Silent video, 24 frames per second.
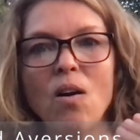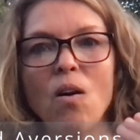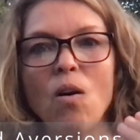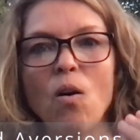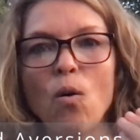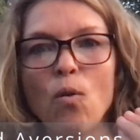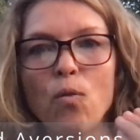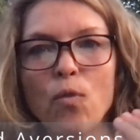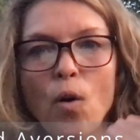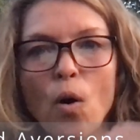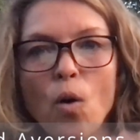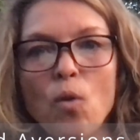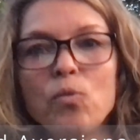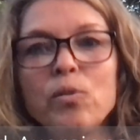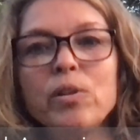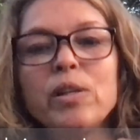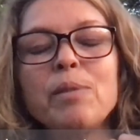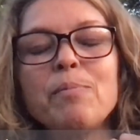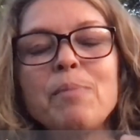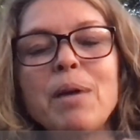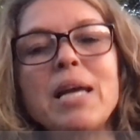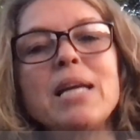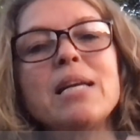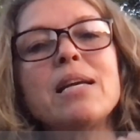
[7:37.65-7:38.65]
of only
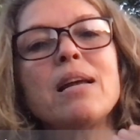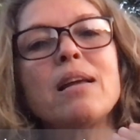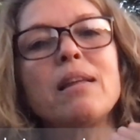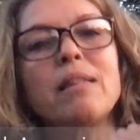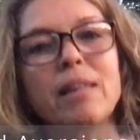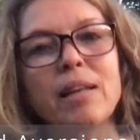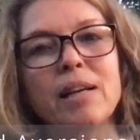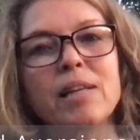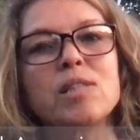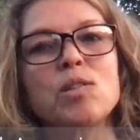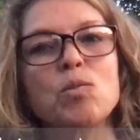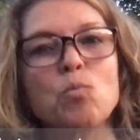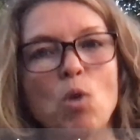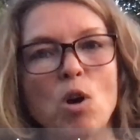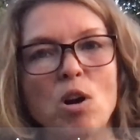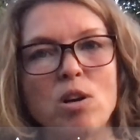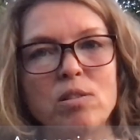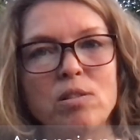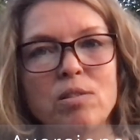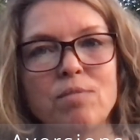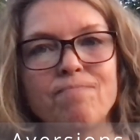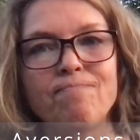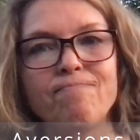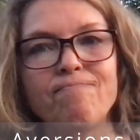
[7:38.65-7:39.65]
making things
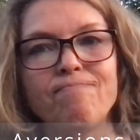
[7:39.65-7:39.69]
worse.